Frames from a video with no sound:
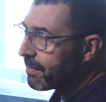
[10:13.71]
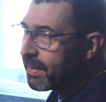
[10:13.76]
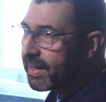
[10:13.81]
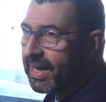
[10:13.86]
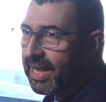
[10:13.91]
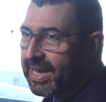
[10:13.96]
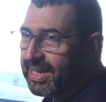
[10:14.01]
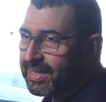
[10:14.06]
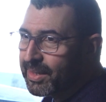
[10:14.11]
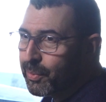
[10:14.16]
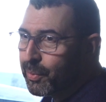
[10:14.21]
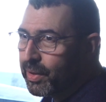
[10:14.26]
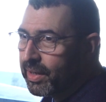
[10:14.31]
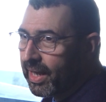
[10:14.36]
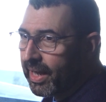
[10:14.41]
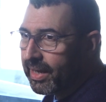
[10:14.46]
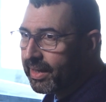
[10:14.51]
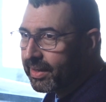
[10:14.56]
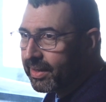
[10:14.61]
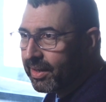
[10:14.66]
to be lazy. We
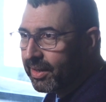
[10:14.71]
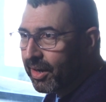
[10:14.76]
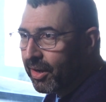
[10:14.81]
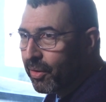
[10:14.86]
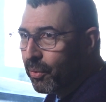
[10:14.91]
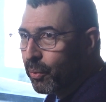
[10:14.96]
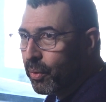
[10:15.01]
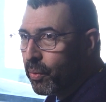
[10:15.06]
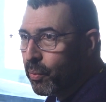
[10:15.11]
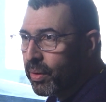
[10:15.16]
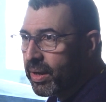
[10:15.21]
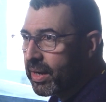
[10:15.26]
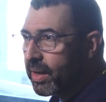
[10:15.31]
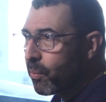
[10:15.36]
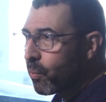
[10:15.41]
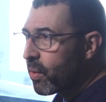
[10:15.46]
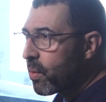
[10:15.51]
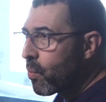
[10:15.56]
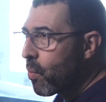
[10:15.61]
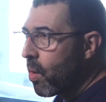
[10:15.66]
like,
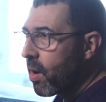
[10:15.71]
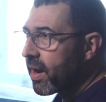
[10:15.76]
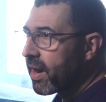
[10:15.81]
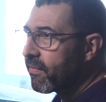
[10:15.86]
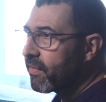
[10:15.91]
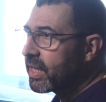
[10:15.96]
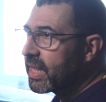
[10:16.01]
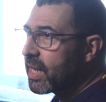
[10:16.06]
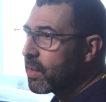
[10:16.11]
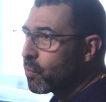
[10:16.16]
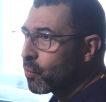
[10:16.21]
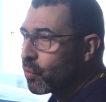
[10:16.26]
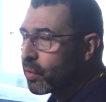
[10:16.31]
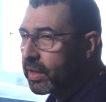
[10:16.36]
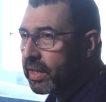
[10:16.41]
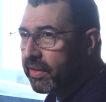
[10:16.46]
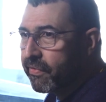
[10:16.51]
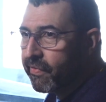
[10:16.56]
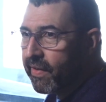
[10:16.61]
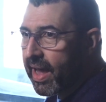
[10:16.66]
we want everything
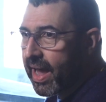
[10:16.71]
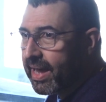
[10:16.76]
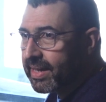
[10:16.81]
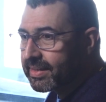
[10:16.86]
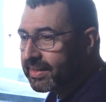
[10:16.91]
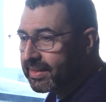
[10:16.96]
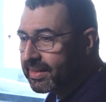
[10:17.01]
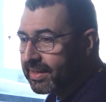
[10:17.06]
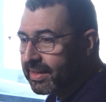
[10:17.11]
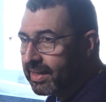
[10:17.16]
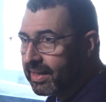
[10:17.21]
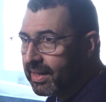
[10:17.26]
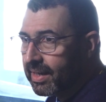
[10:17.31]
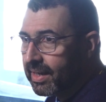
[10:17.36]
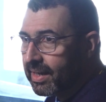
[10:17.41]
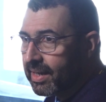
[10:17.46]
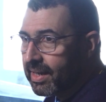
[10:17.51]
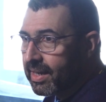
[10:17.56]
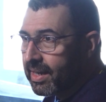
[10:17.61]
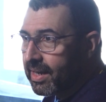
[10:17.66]
really fast.
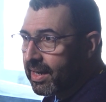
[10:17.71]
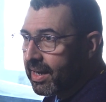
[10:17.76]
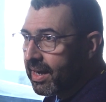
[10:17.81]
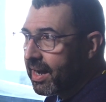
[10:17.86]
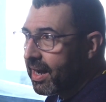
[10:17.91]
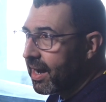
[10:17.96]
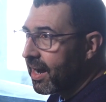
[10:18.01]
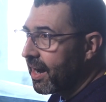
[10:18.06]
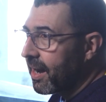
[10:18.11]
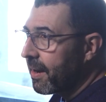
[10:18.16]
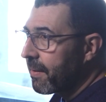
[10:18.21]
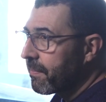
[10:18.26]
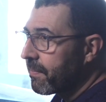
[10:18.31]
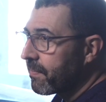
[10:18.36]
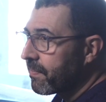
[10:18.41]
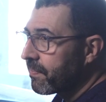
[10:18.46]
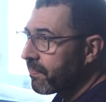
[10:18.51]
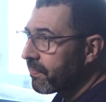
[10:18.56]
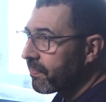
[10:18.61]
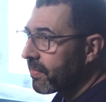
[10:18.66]

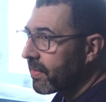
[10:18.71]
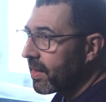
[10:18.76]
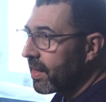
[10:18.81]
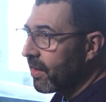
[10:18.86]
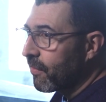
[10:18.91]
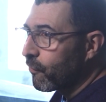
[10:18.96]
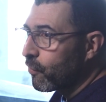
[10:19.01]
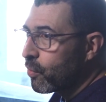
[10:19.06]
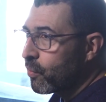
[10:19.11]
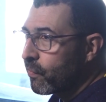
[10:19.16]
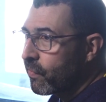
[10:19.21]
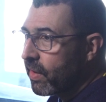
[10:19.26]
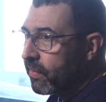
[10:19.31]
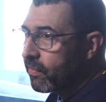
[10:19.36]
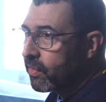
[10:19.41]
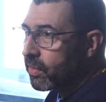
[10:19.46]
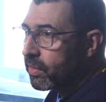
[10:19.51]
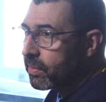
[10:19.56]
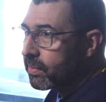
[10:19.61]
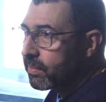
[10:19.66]
If you've
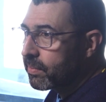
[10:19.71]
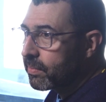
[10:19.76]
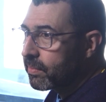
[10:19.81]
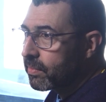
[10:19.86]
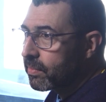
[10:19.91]
ever